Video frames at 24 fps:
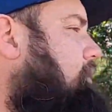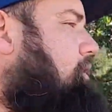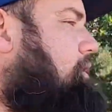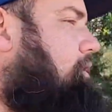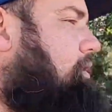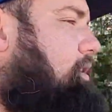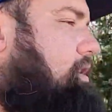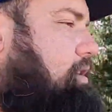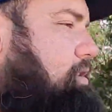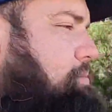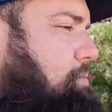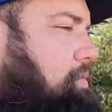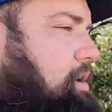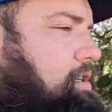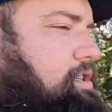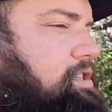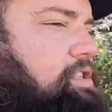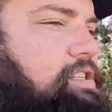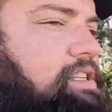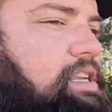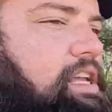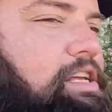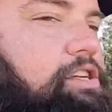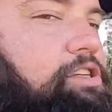or as much
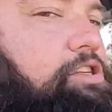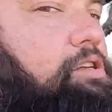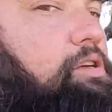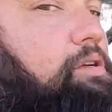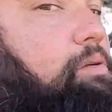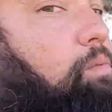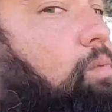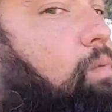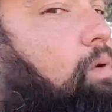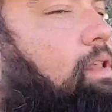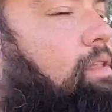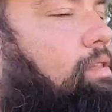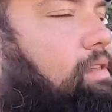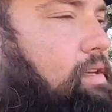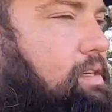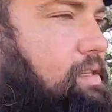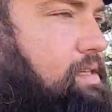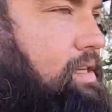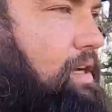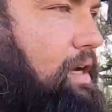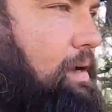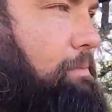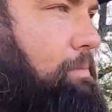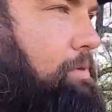as I should with this
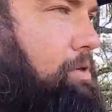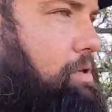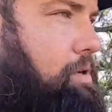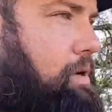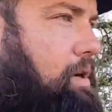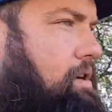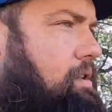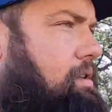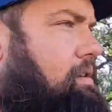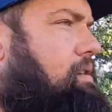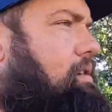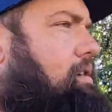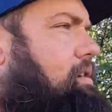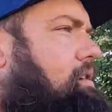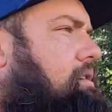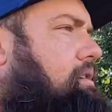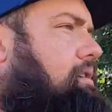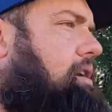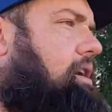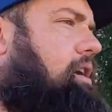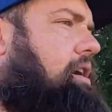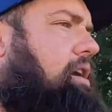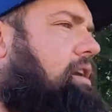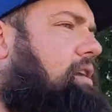type of trailer.
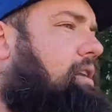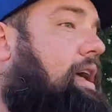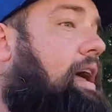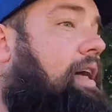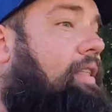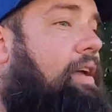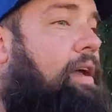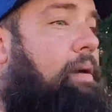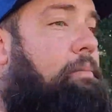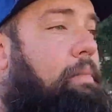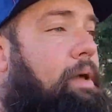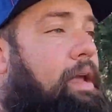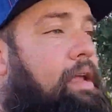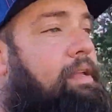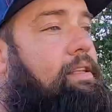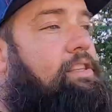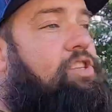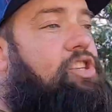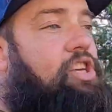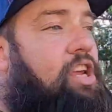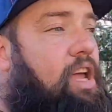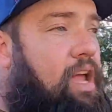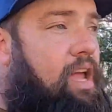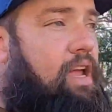Now that may
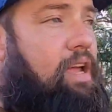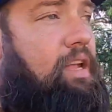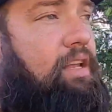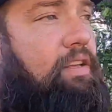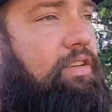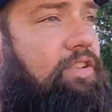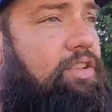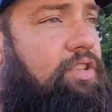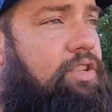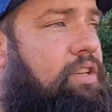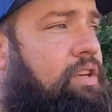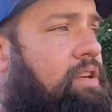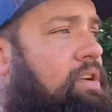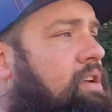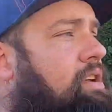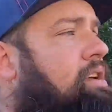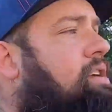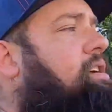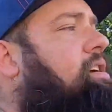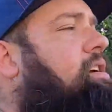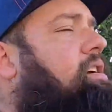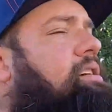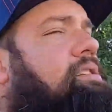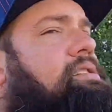change,
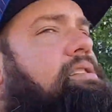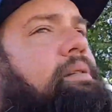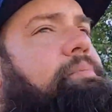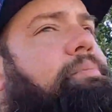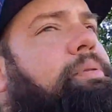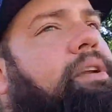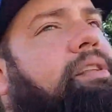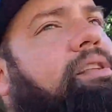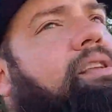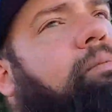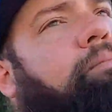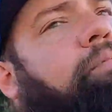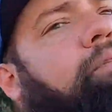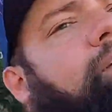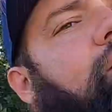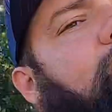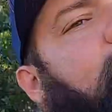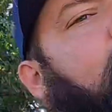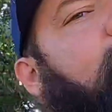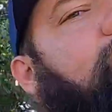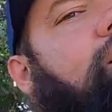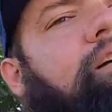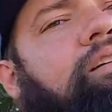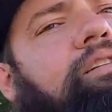because I picked up
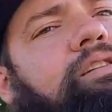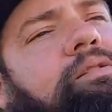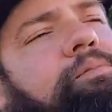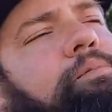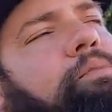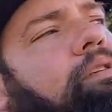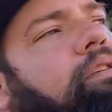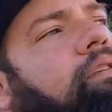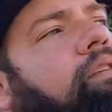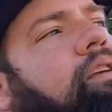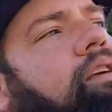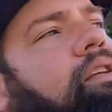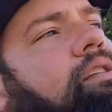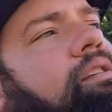another customer the